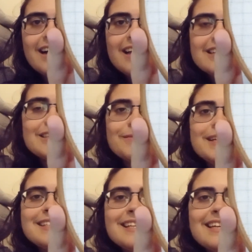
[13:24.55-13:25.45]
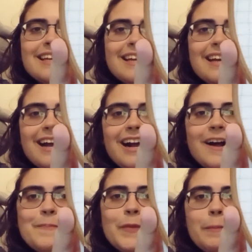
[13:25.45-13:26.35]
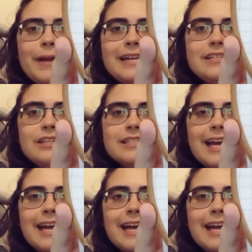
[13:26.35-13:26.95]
It's amazing. The page does